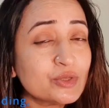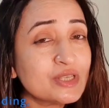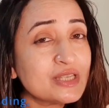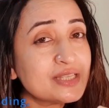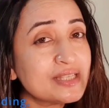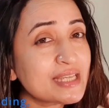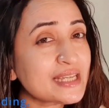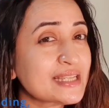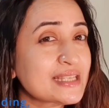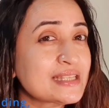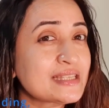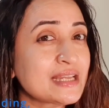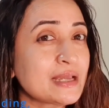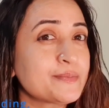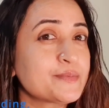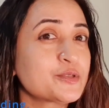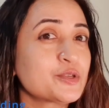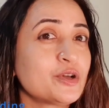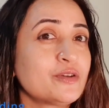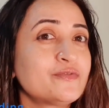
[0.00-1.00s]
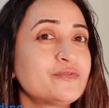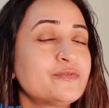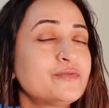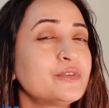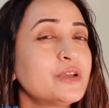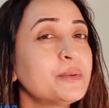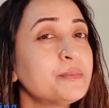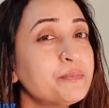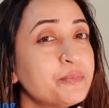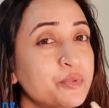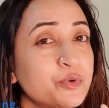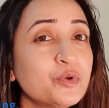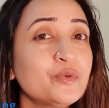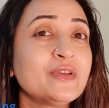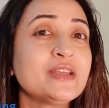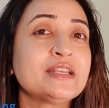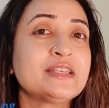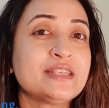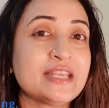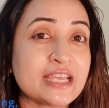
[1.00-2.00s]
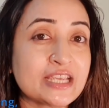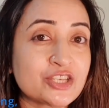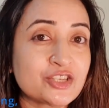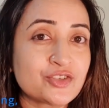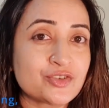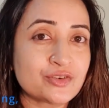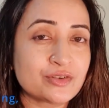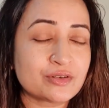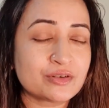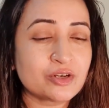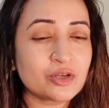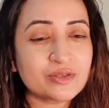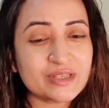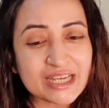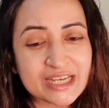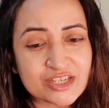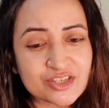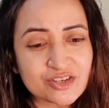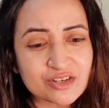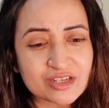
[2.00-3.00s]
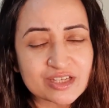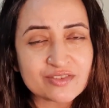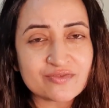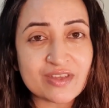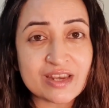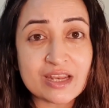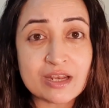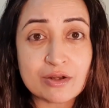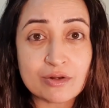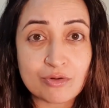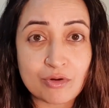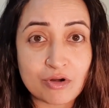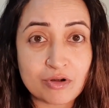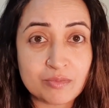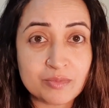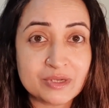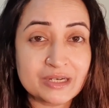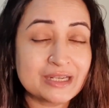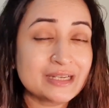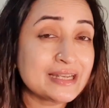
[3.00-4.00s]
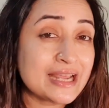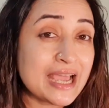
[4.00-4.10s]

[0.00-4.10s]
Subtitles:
the 6 steps of improving texture. Now, texture is very normal. It